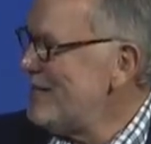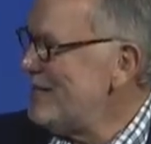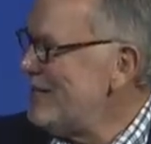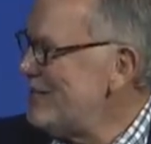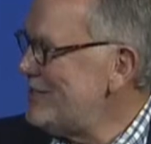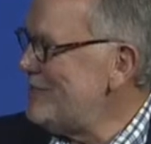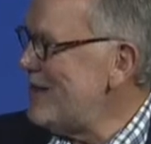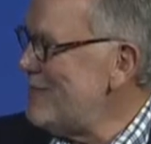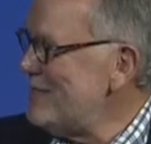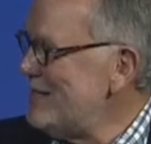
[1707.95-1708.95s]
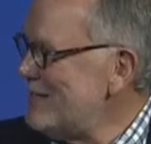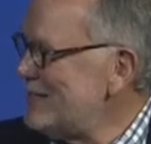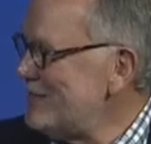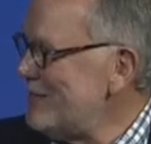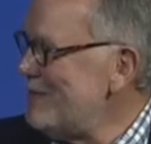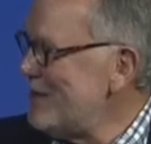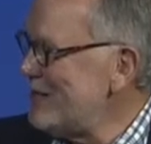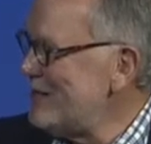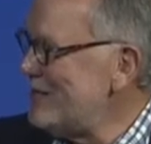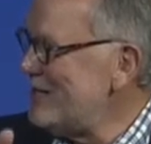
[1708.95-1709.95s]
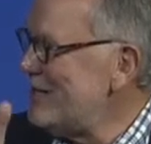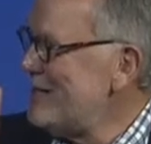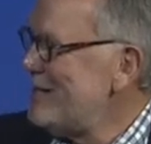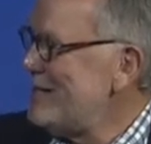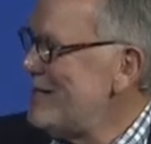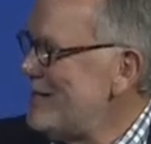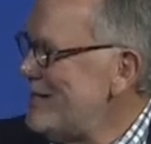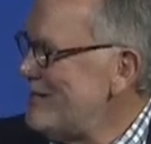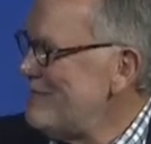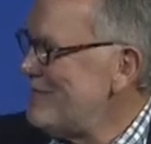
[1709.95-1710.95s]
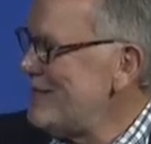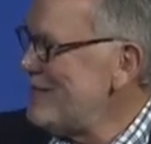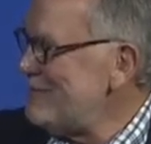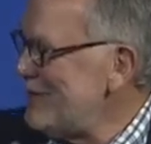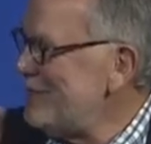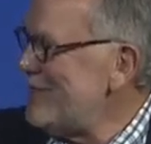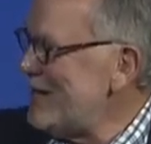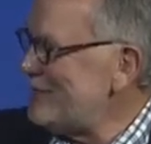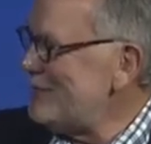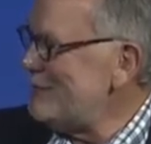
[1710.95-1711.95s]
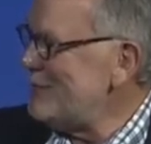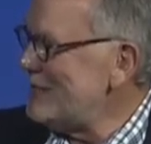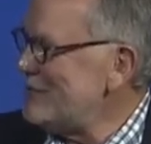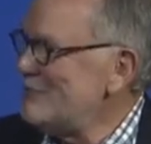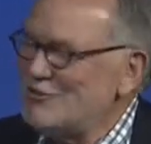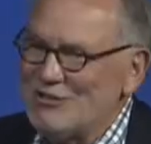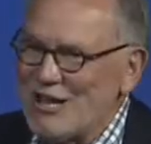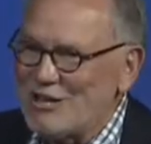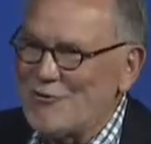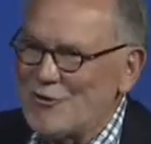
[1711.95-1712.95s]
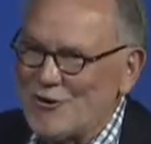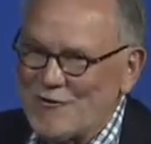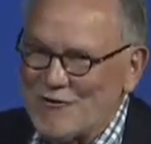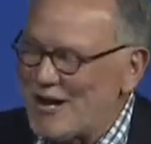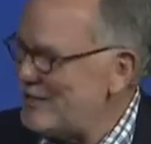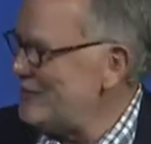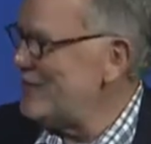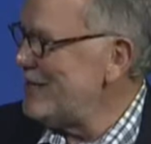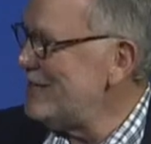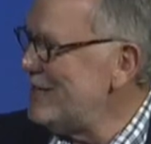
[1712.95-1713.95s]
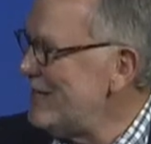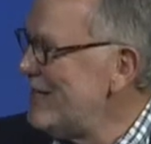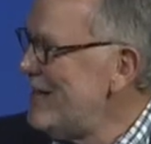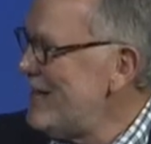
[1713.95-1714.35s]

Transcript: You know, it used to drive me nuts if I walk into a big fast food place and, "Would you like an order of fries with that today?"